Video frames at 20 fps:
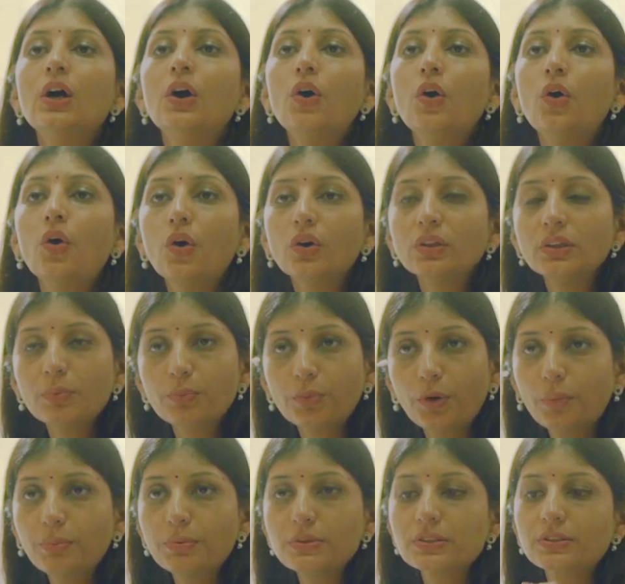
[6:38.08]
or the
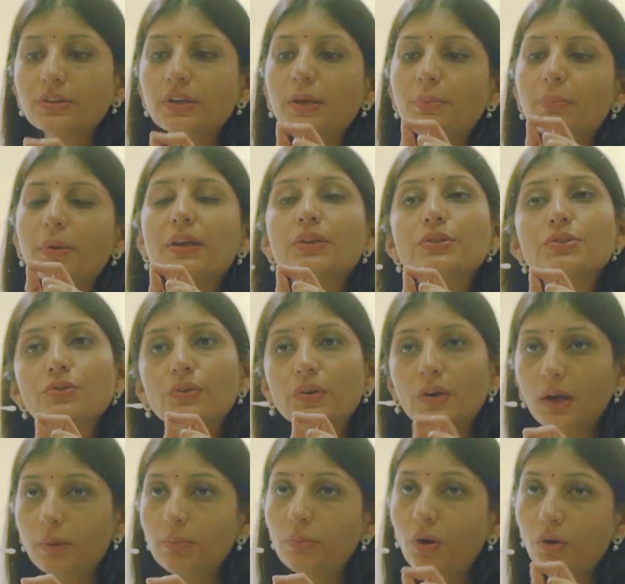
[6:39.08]
proper scrapings to
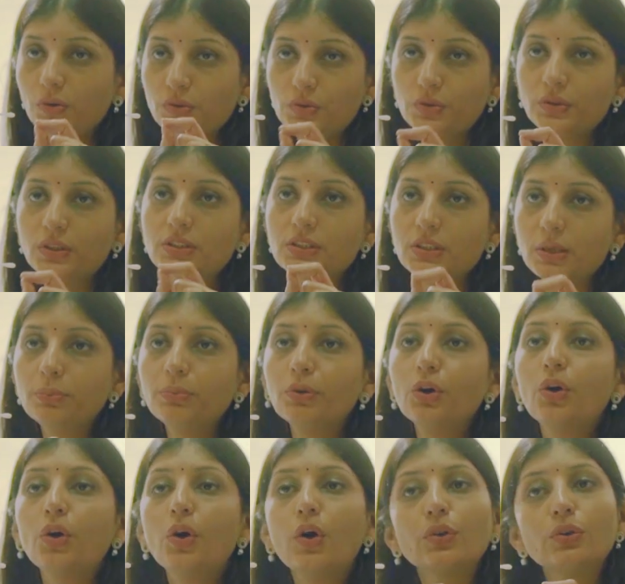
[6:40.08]
come onto the tip
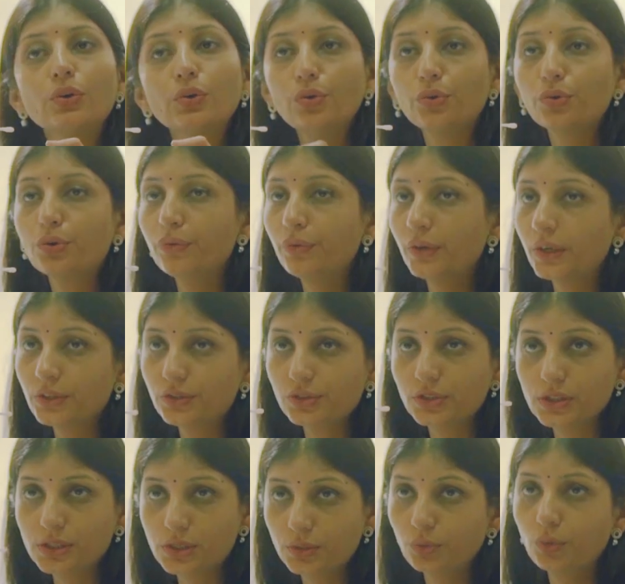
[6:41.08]
or the oropharyngeal
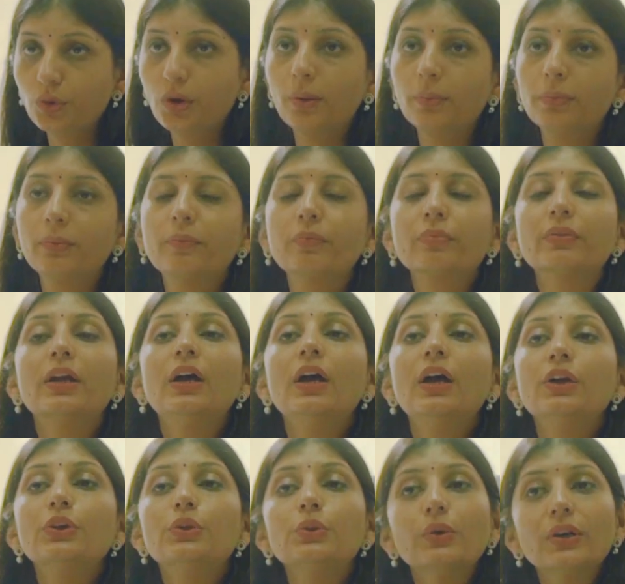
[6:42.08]
swab.
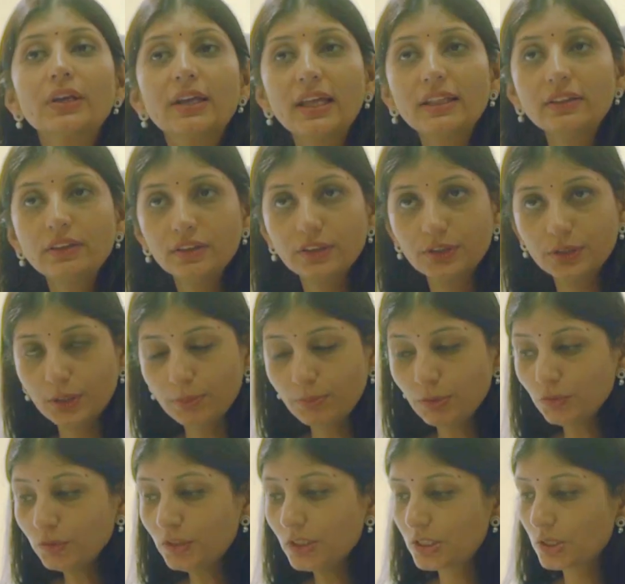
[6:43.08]
You again remove
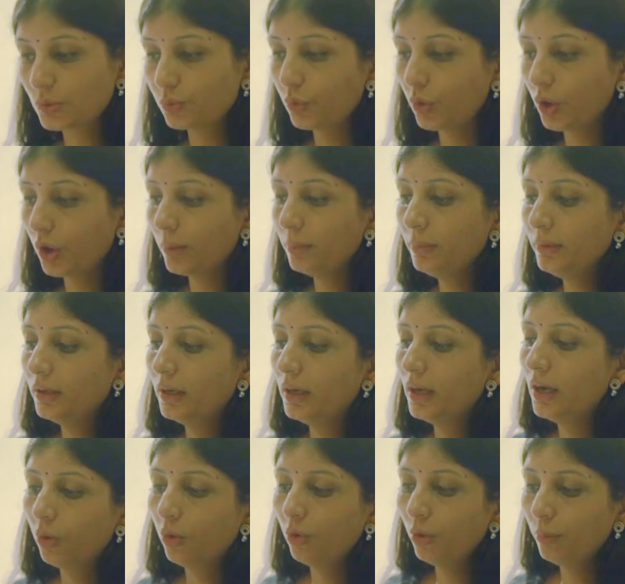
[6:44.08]
the swab,
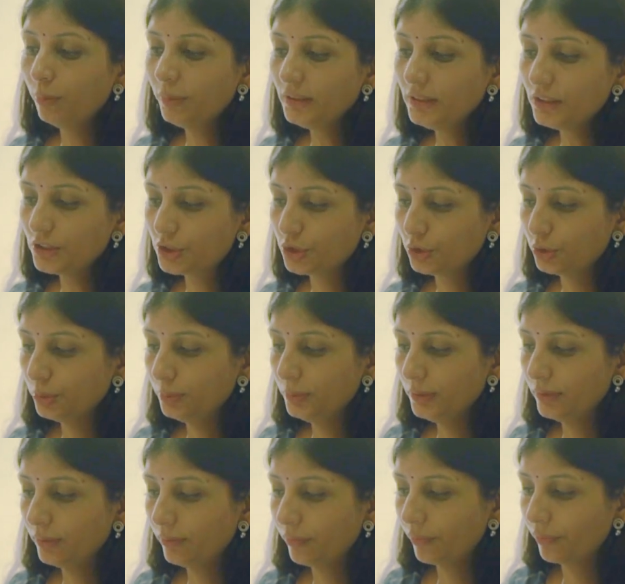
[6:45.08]
open the tube,
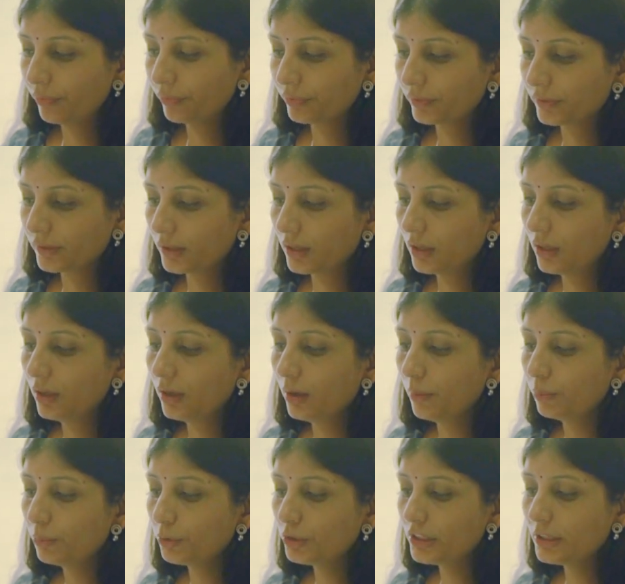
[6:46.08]

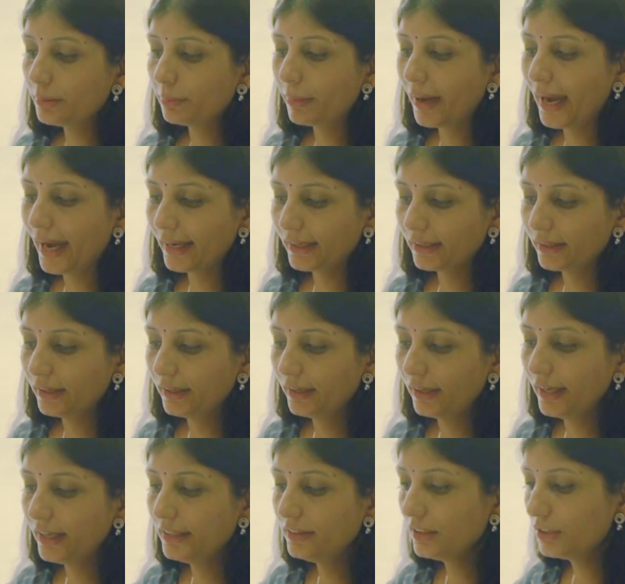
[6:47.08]
put it back
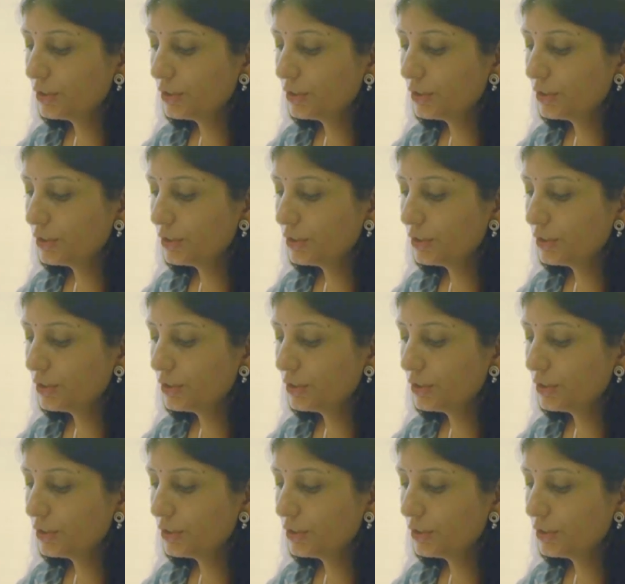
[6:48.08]
in the